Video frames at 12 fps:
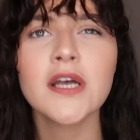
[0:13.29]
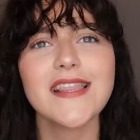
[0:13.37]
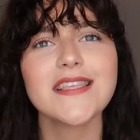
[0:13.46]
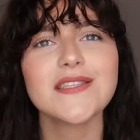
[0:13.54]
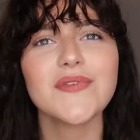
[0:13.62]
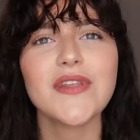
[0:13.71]

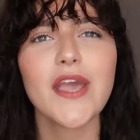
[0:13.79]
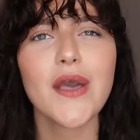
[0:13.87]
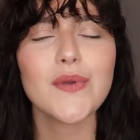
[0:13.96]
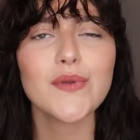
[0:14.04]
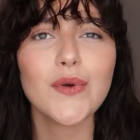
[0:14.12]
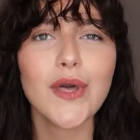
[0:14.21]
In this
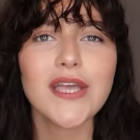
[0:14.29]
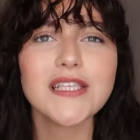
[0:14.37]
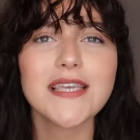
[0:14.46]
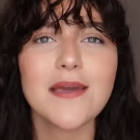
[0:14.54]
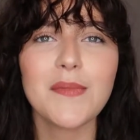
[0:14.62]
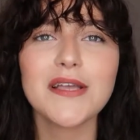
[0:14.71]
video, you're going
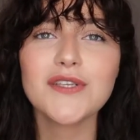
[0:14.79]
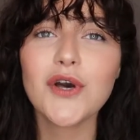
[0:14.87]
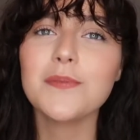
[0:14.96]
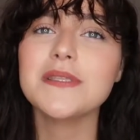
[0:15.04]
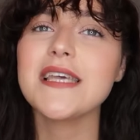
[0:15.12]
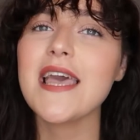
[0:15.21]
to get my
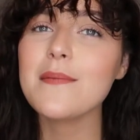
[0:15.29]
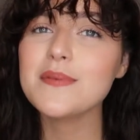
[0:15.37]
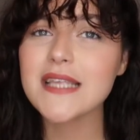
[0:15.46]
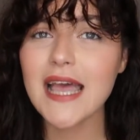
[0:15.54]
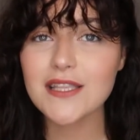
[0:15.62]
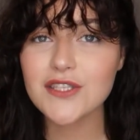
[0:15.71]
top
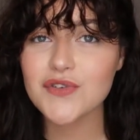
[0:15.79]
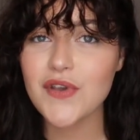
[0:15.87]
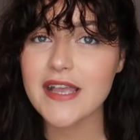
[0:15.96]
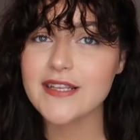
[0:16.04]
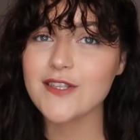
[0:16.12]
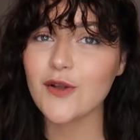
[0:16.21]
tips and
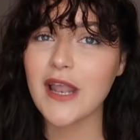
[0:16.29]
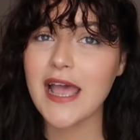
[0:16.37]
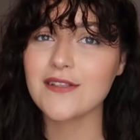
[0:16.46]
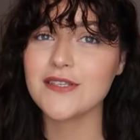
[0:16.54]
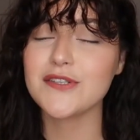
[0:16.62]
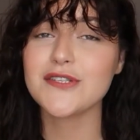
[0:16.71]
tricks on
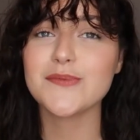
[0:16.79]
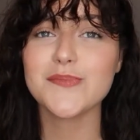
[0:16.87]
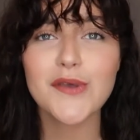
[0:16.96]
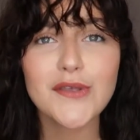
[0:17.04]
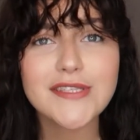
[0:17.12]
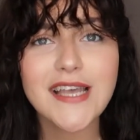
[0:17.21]
how to
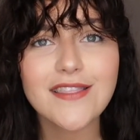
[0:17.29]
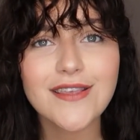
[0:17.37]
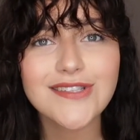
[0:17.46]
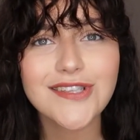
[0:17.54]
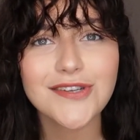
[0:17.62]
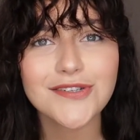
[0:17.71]
smooth down
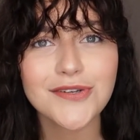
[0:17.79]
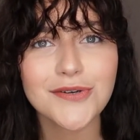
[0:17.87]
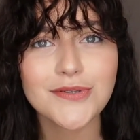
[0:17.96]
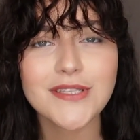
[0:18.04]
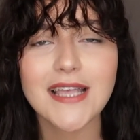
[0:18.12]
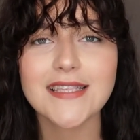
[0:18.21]
those
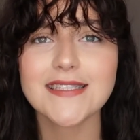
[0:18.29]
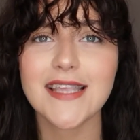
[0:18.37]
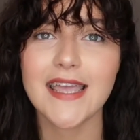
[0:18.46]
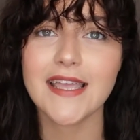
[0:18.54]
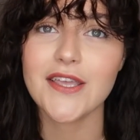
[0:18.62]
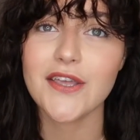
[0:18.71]
cuticles and
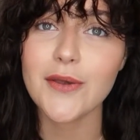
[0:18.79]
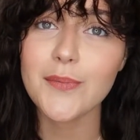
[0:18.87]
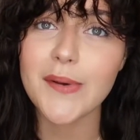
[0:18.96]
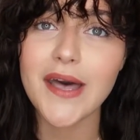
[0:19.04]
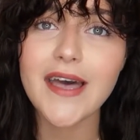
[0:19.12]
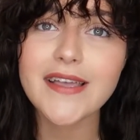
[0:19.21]
say
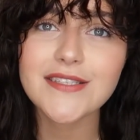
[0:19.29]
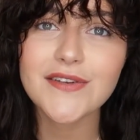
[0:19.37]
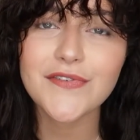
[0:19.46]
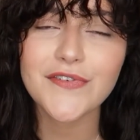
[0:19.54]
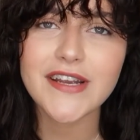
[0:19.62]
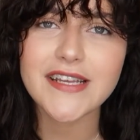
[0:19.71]
goodbye
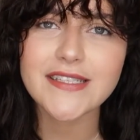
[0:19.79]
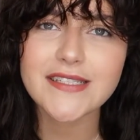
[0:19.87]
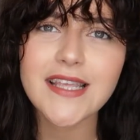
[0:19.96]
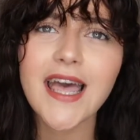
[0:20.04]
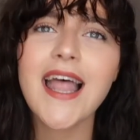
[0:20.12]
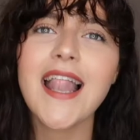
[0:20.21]
to
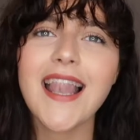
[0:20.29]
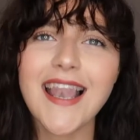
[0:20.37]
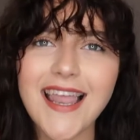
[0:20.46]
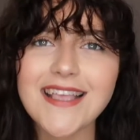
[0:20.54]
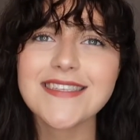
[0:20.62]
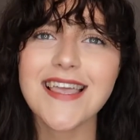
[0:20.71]
frizz.
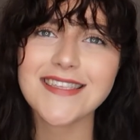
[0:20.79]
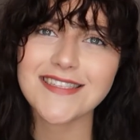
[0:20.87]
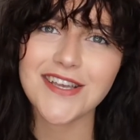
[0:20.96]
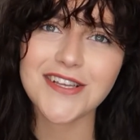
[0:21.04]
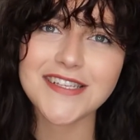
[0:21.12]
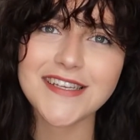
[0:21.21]
Let's get
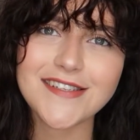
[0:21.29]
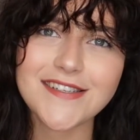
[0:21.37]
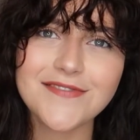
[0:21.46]
started.